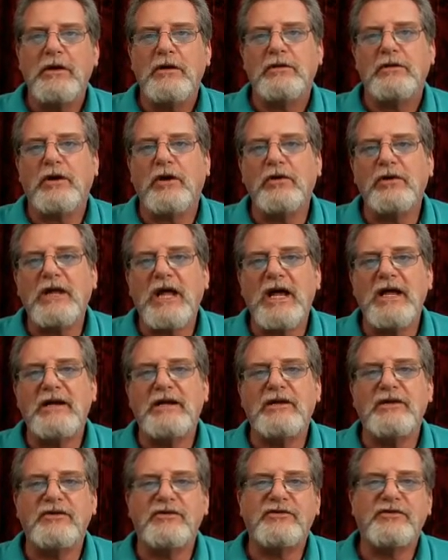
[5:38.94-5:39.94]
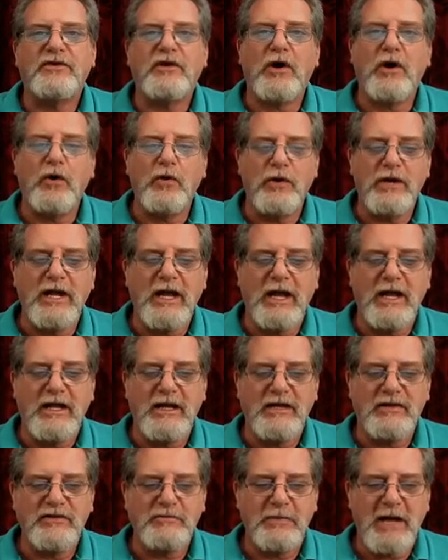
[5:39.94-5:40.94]
Low light is okay,
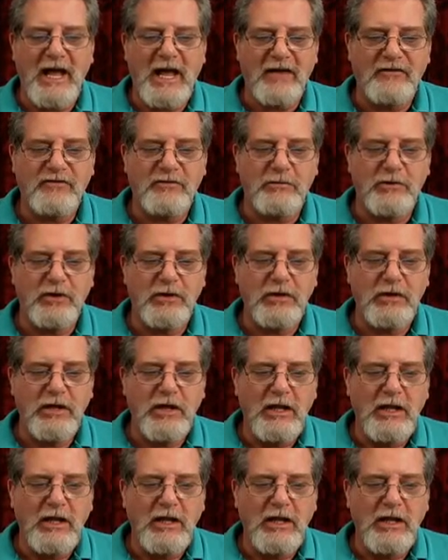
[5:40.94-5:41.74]
it's passable.